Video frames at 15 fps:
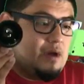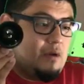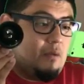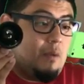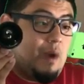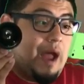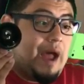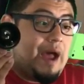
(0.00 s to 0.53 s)

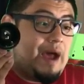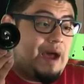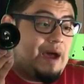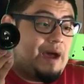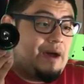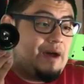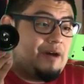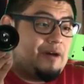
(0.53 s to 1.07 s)

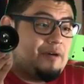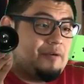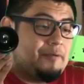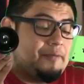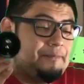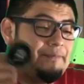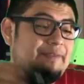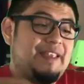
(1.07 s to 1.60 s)
Wow!
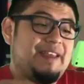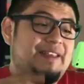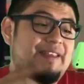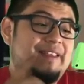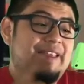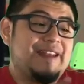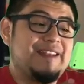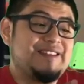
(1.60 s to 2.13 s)

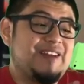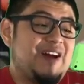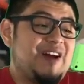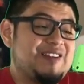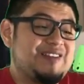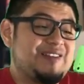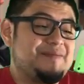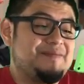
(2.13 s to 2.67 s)
That is
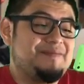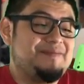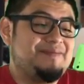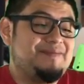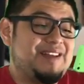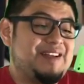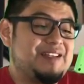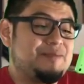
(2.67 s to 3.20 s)
awesome.
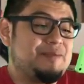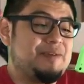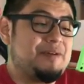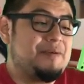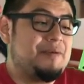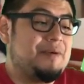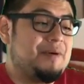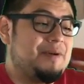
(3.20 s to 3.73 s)
That is pretty
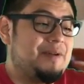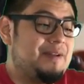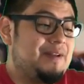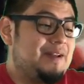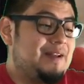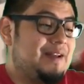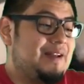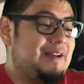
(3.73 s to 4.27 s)
cool.
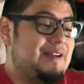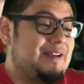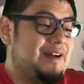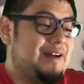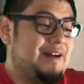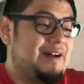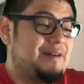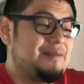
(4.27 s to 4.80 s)

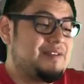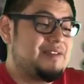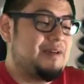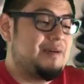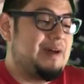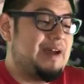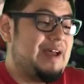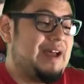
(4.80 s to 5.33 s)
So
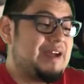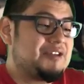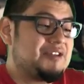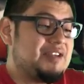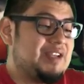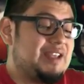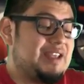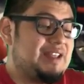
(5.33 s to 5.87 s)
I
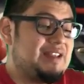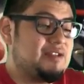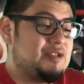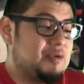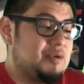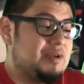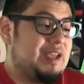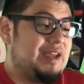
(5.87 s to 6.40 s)
actually
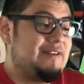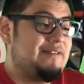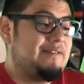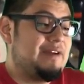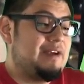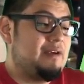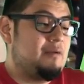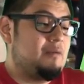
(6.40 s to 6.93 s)
do get a
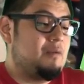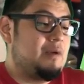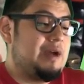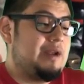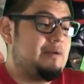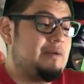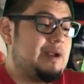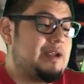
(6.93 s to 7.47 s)
very
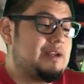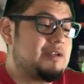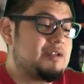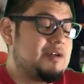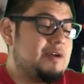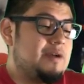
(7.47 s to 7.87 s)
wide range.